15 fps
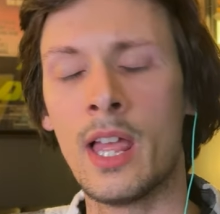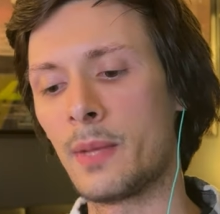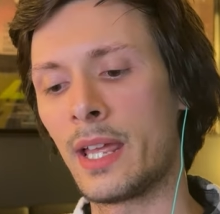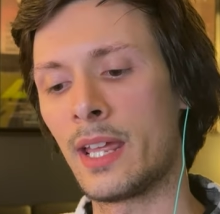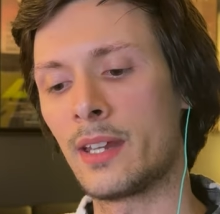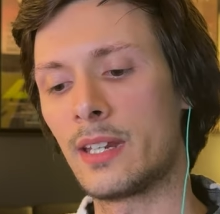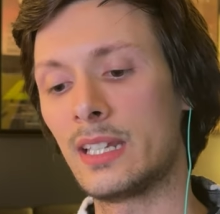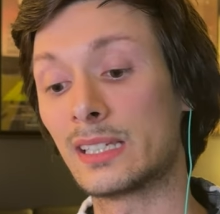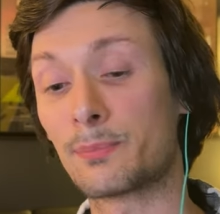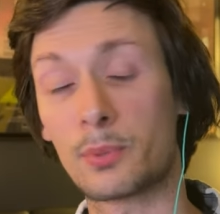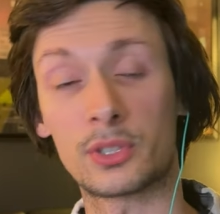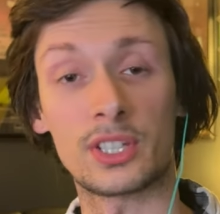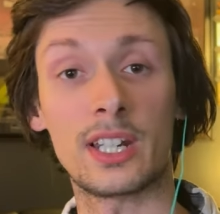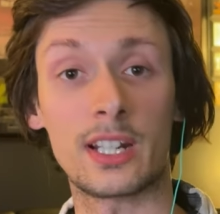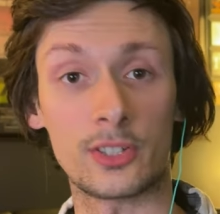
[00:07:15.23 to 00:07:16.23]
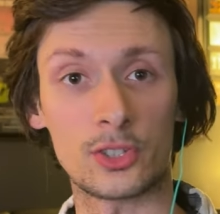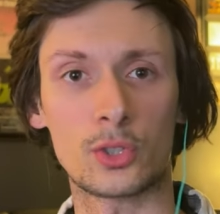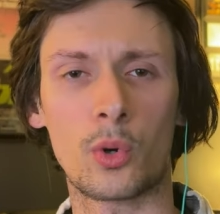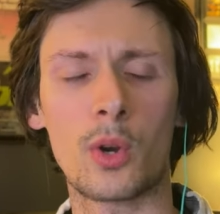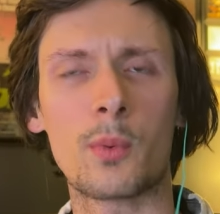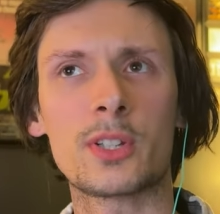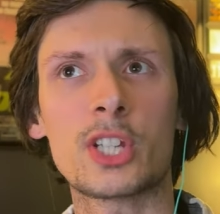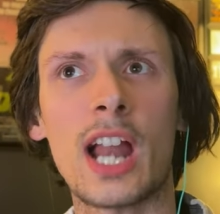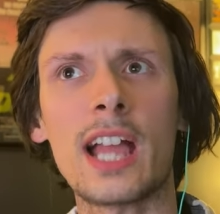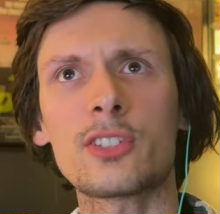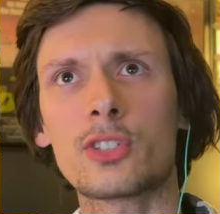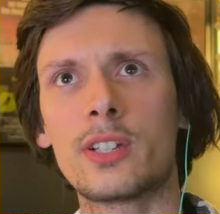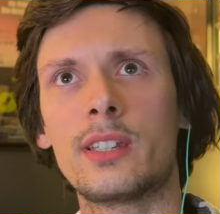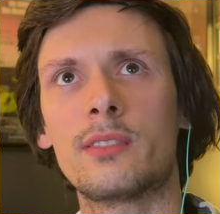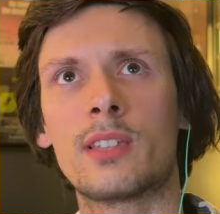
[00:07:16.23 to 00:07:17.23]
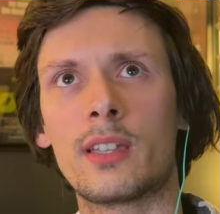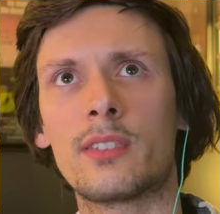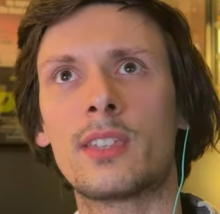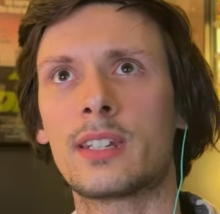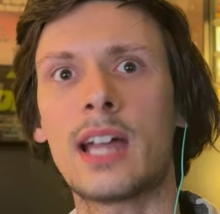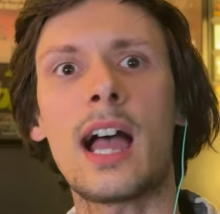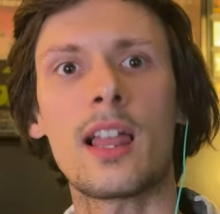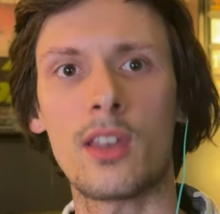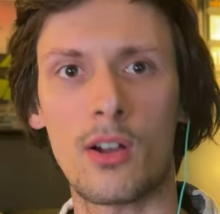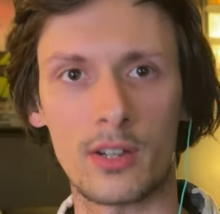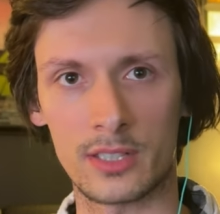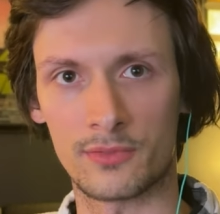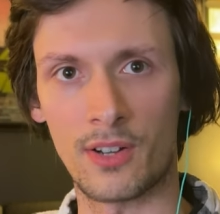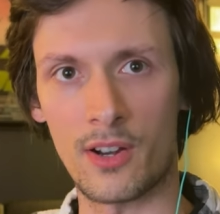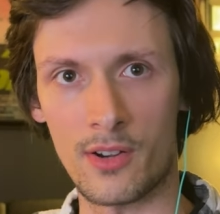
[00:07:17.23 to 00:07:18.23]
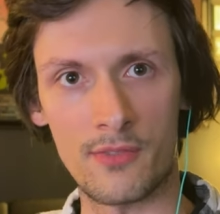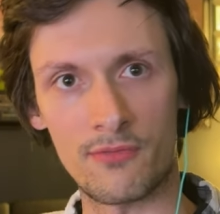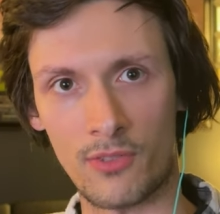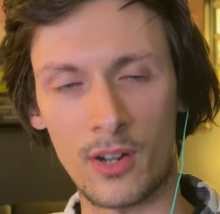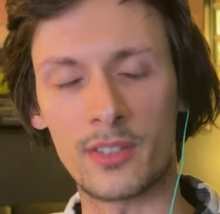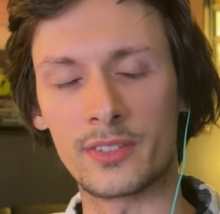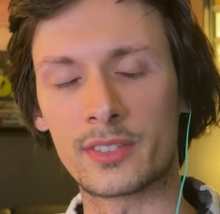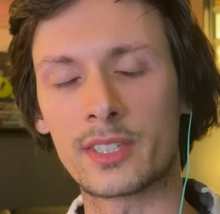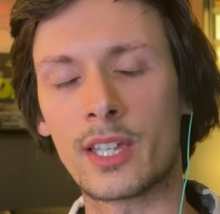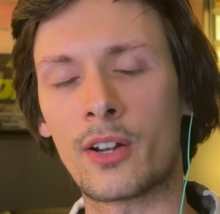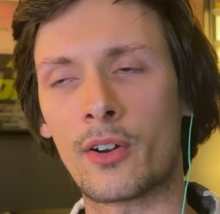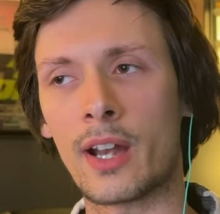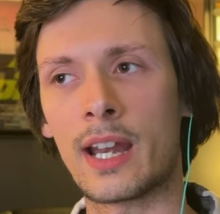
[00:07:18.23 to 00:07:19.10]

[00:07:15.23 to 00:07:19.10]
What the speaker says: and he's presenting a story, which it actually, the dialogue is very front and center,